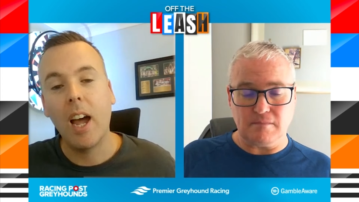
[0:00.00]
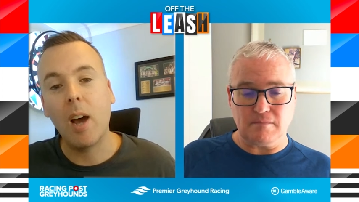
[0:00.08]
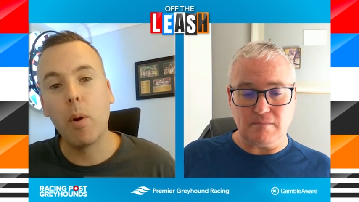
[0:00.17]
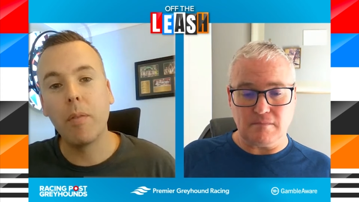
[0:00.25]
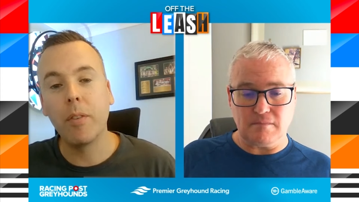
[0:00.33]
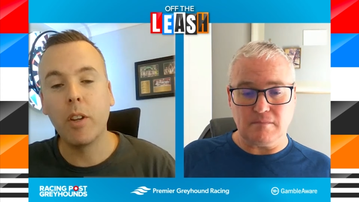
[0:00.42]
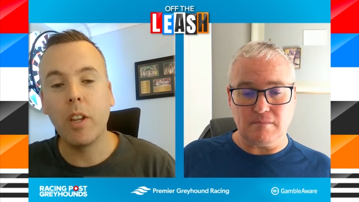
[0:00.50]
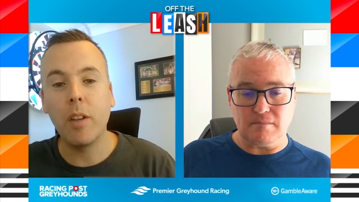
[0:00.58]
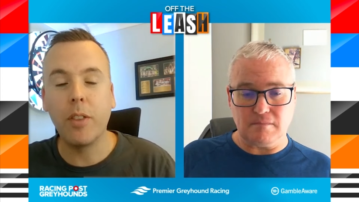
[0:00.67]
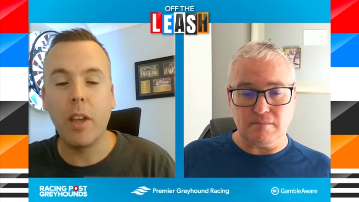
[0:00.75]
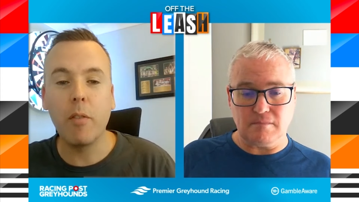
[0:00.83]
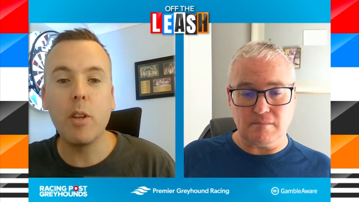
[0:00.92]
Speaker 1: However,
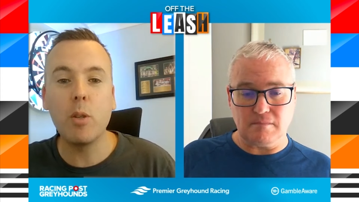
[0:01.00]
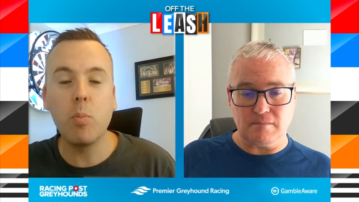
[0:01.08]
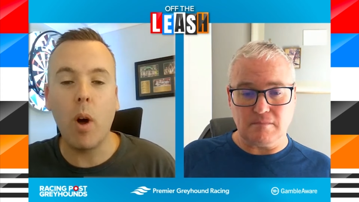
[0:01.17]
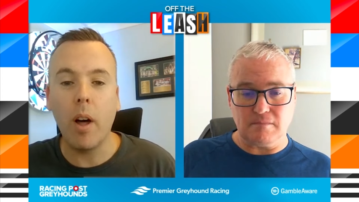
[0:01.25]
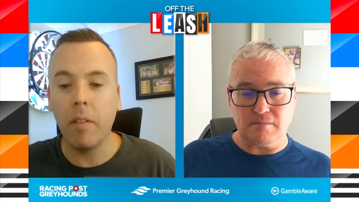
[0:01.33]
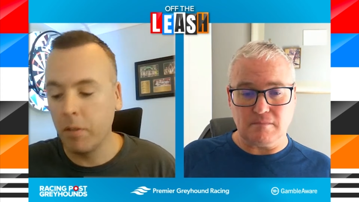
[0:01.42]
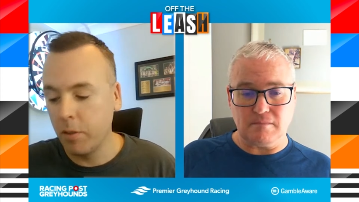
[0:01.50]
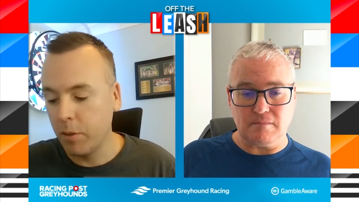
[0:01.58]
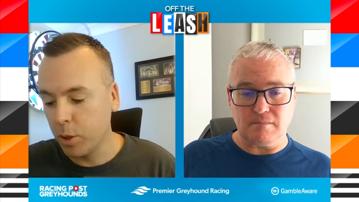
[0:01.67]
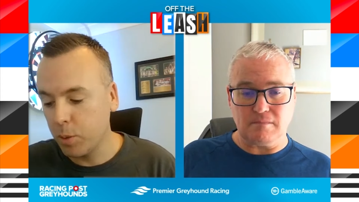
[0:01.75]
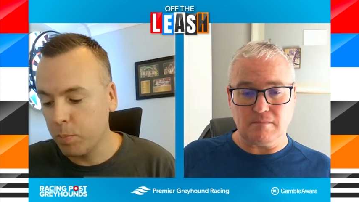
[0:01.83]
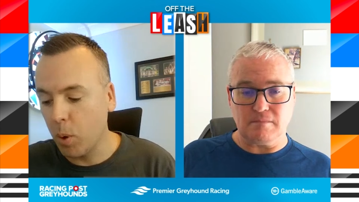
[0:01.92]
if there is one
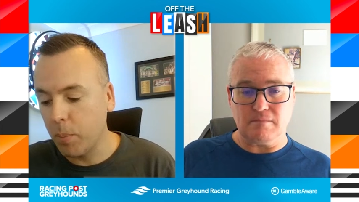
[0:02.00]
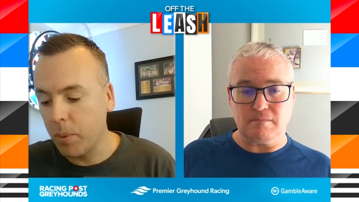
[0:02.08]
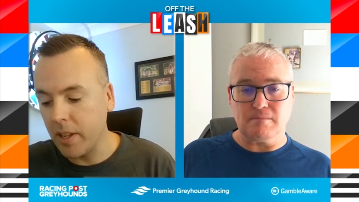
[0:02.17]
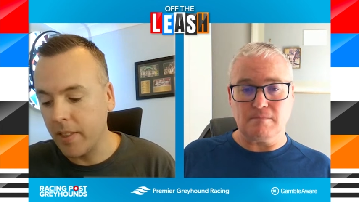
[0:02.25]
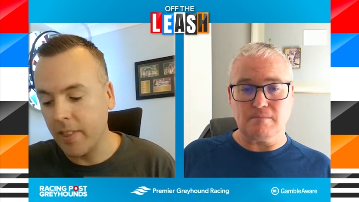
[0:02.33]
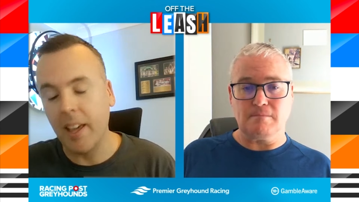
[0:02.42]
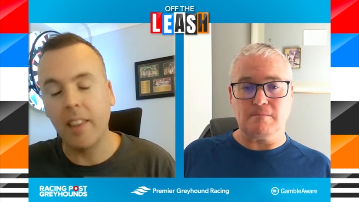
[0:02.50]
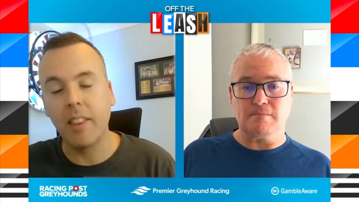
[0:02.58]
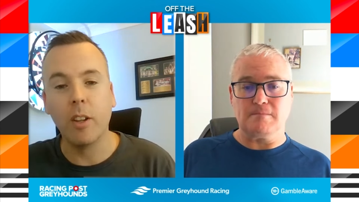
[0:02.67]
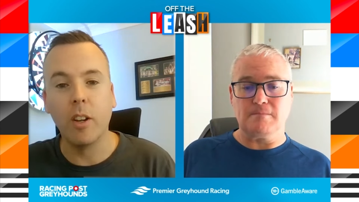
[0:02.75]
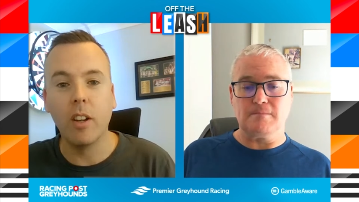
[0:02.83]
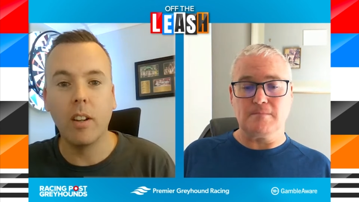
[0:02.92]
that's probably in there
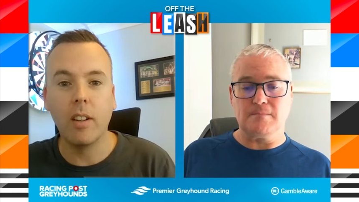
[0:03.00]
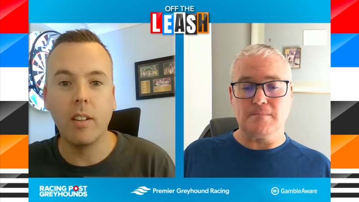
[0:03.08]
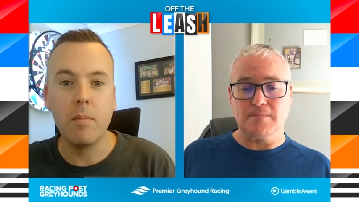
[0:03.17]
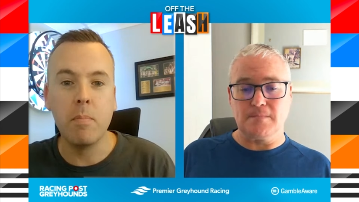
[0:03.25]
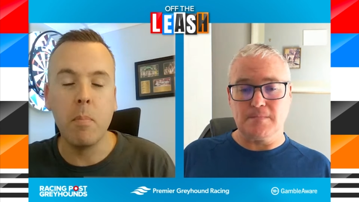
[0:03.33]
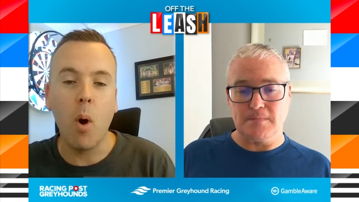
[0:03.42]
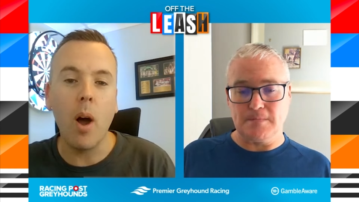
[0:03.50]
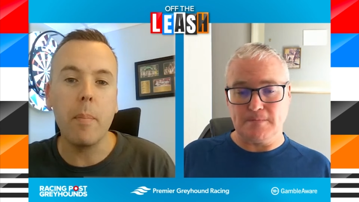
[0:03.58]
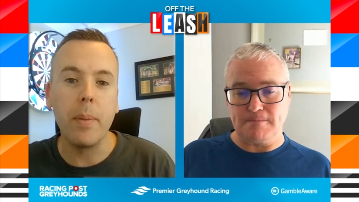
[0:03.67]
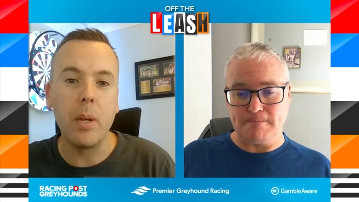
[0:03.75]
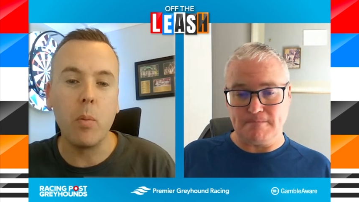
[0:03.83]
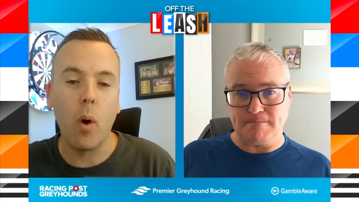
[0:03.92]
that
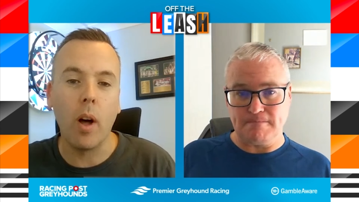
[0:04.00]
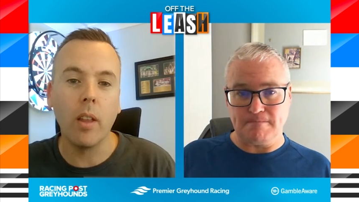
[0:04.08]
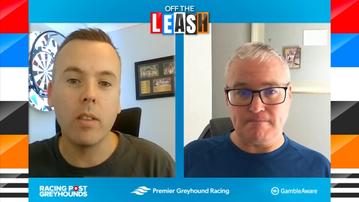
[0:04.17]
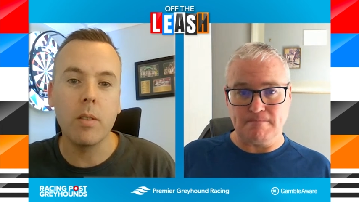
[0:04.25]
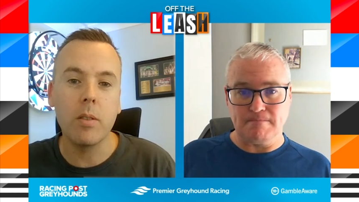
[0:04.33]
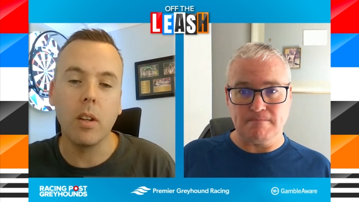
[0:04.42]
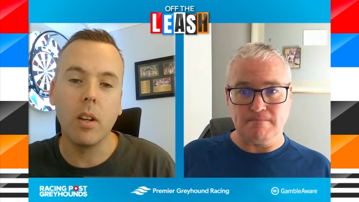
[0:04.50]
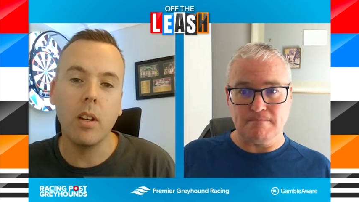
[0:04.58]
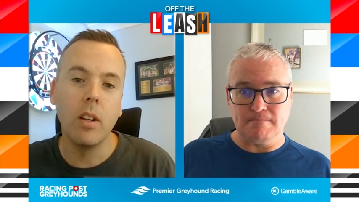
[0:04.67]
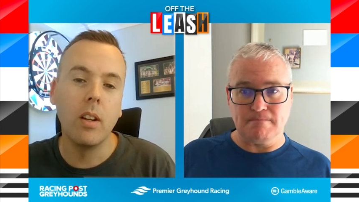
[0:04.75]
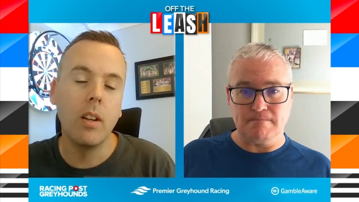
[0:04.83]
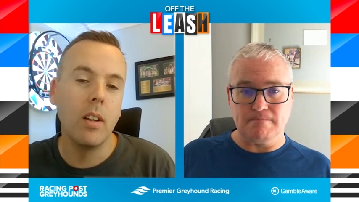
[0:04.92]
might be one
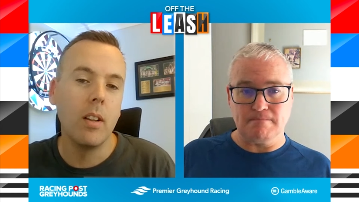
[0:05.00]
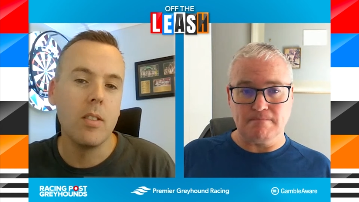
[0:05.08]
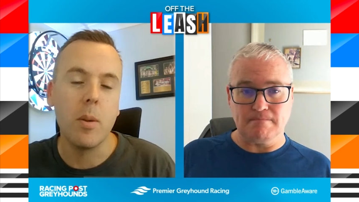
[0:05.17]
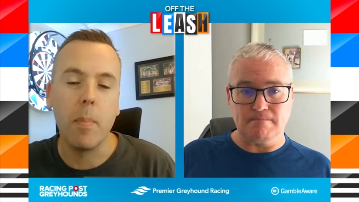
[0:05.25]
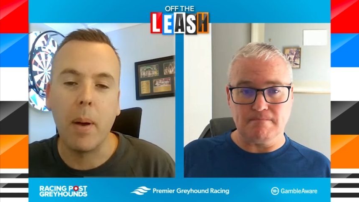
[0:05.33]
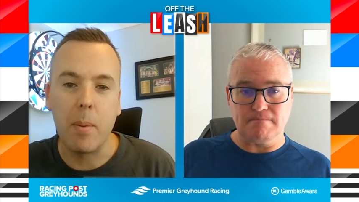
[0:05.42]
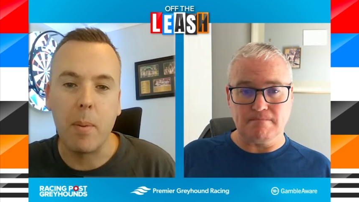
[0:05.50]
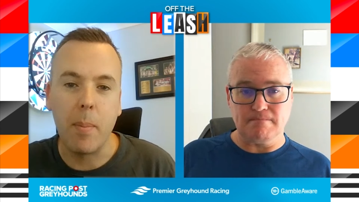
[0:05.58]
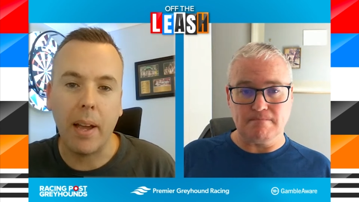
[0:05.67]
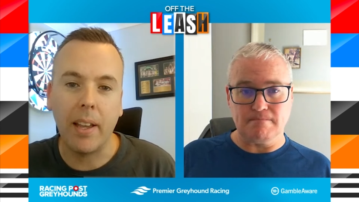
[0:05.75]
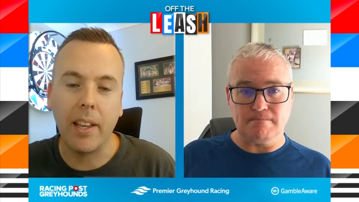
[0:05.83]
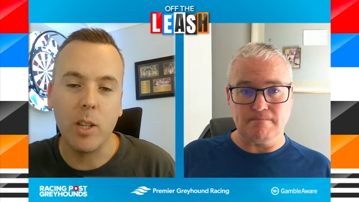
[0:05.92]
to to maybe
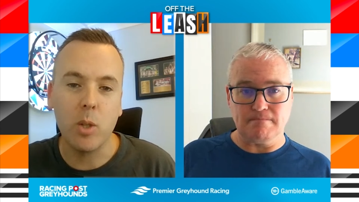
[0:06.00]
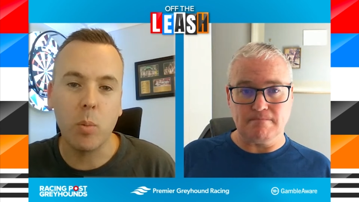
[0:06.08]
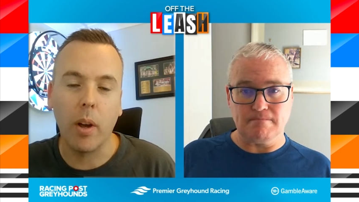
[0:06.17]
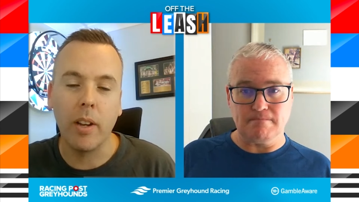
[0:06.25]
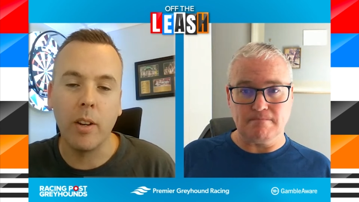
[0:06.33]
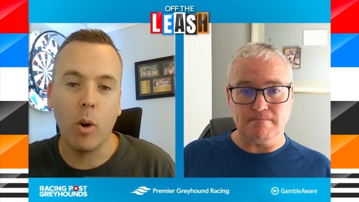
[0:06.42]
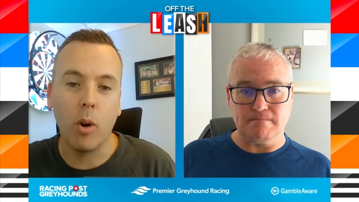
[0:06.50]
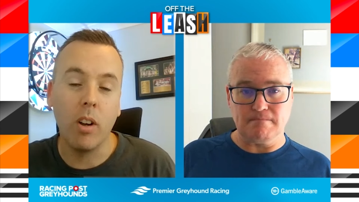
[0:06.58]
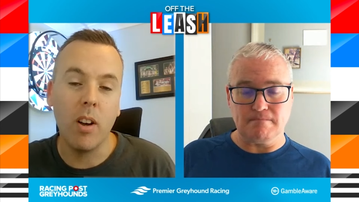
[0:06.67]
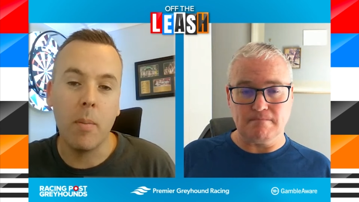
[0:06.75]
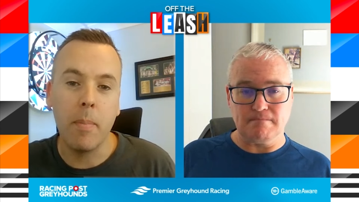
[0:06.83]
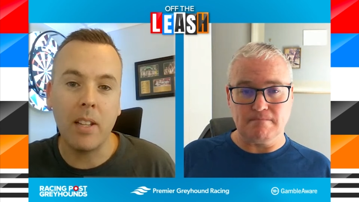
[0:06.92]
back each way, not
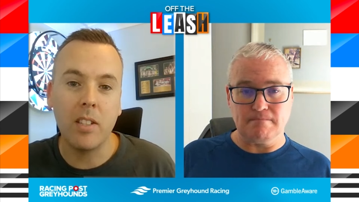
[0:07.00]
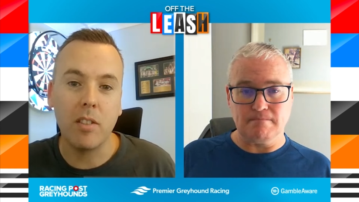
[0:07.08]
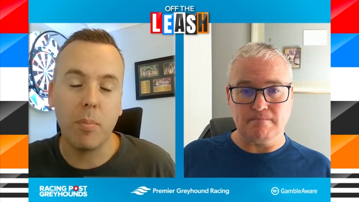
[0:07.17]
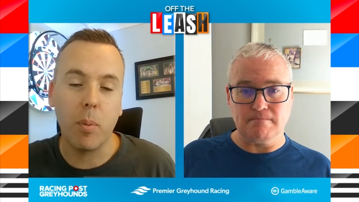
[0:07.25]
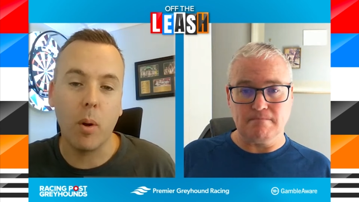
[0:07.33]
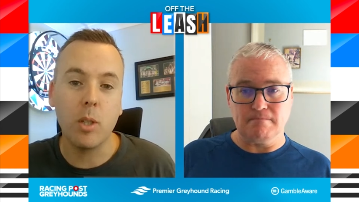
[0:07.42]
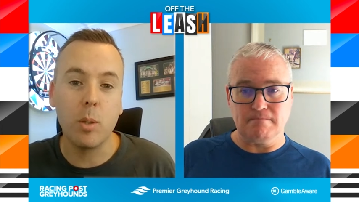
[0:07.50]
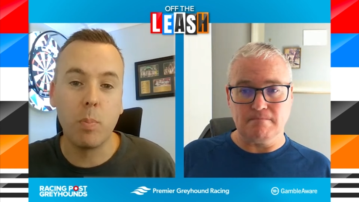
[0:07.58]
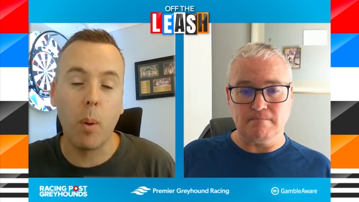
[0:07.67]
at a massive price.